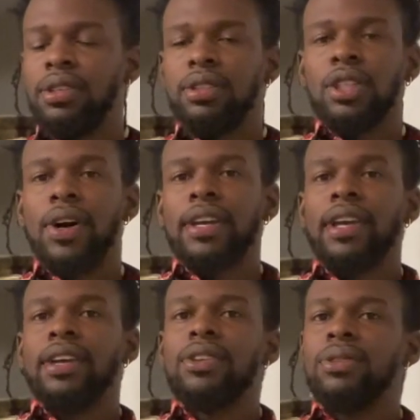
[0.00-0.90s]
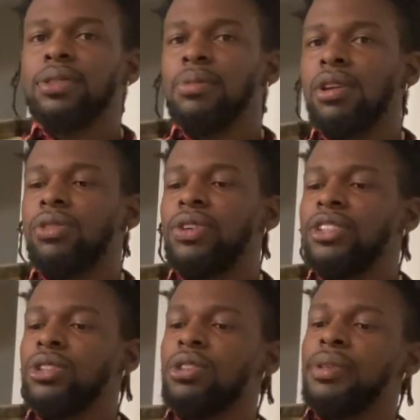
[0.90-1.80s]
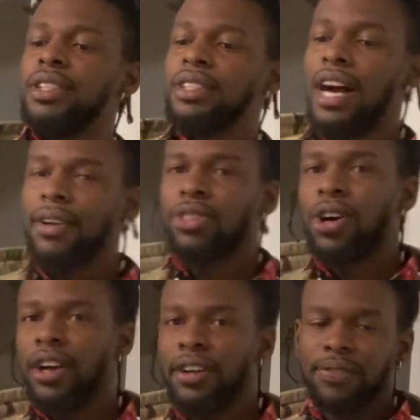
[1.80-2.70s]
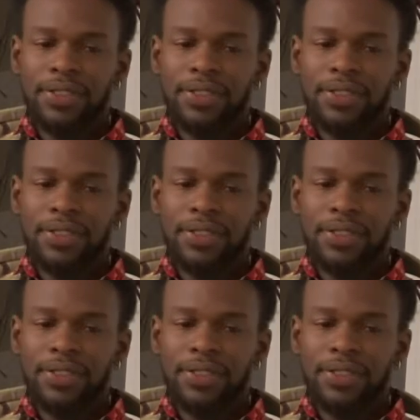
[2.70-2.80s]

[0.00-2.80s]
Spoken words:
So I can do some long range shooting because I thought